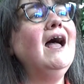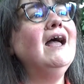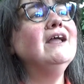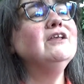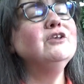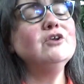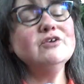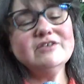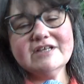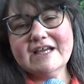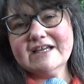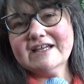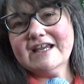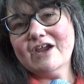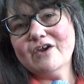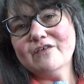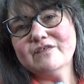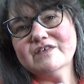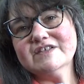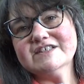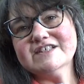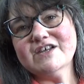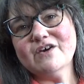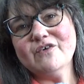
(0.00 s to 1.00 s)
You take care of
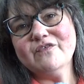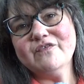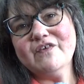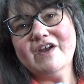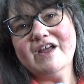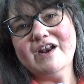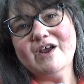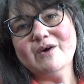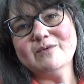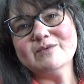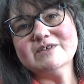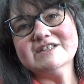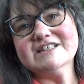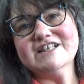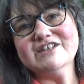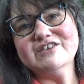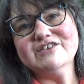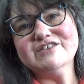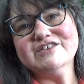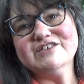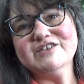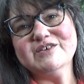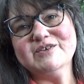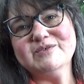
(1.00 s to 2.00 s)
yourself, and I will see
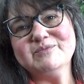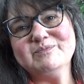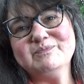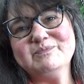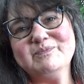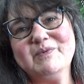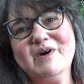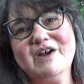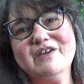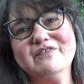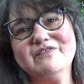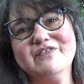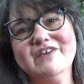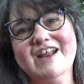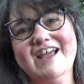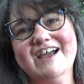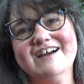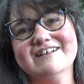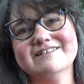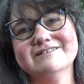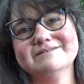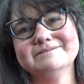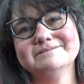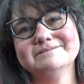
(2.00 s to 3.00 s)
you soon. Bye for now.